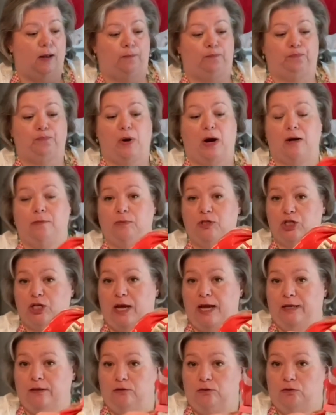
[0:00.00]

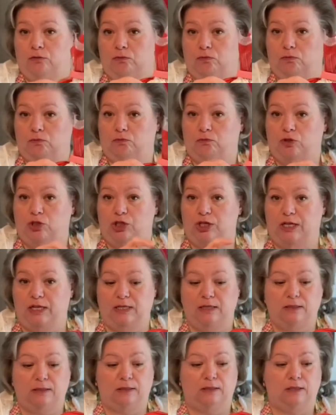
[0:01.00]
Parmesan
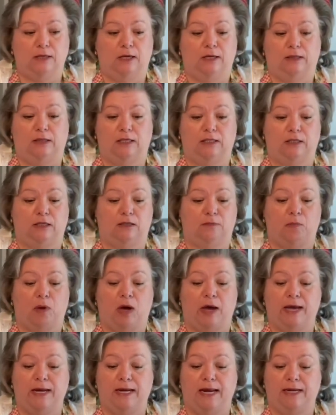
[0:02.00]
cheese. This is
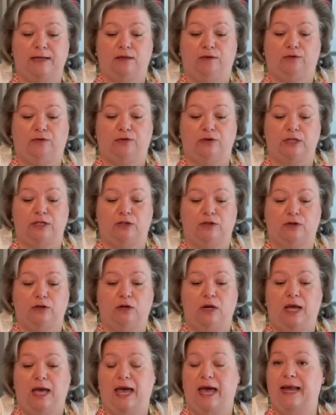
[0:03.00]
mine out of the freezer.
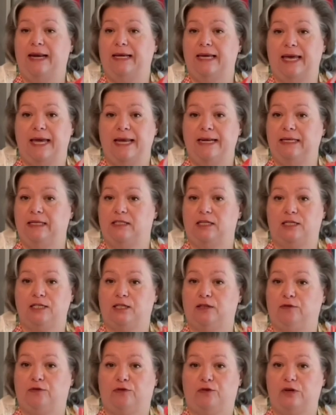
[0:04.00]
And again, it
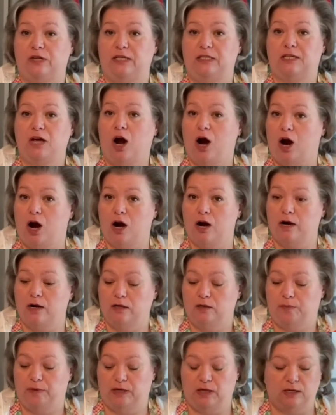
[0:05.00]
doesn't freeze
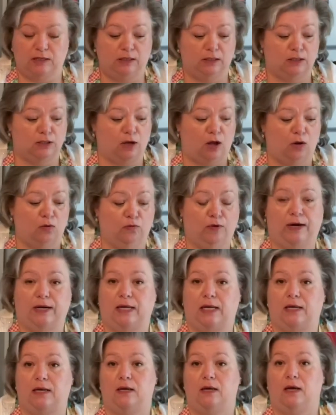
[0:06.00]
hard because it's
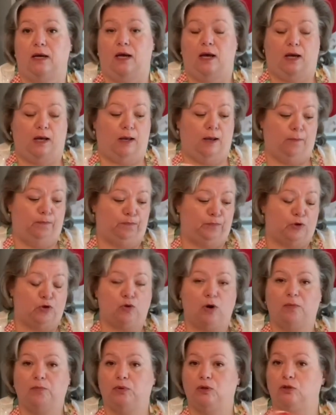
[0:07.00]
already
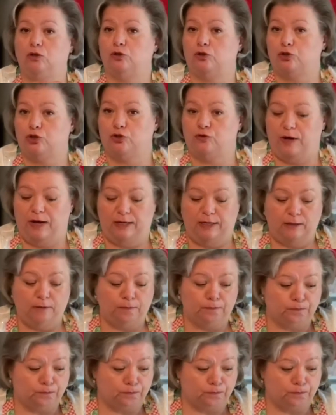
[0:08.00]
crumbled or shredded.